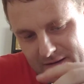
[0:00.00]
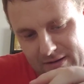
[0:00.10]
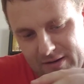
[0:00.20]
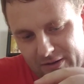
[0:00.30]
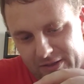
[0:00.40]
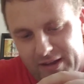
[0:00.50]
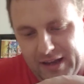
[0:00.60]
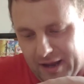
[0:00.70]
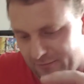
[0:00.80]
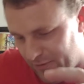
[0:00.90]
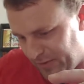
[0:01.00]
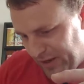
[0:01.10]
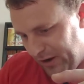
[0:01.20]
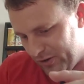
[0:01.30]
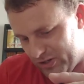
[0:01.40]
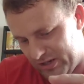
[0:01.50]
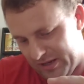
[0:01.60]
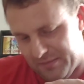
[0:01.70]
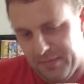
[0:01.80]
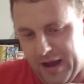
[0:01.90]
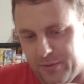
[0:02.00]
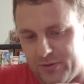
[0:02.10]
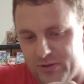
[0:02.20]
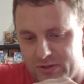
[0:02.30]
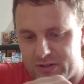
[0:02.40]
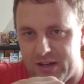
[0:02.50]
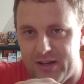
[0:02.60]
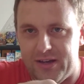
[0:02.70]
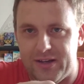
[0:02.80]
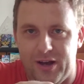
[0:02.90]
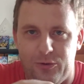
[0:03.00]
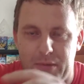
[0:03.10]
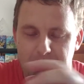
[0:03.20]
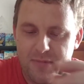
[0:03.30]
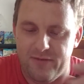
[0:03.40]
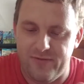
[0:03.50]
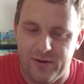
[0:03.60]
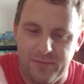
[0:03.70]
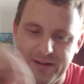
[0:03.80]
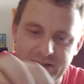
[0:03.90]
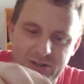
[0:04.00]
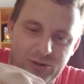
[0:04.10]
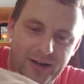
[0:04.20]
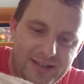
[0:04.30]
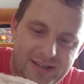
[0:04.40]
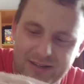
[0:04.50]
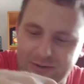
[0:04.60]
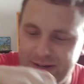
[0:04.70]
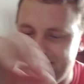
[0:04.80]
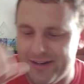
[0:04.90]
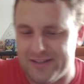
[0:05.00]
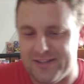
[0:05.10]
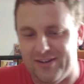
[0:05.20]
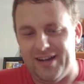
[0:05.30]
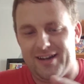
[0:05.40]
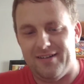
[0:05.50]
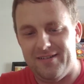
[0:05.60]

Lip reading: I think it came from the Austin Powers Goldmember film. It's tight like a tiger.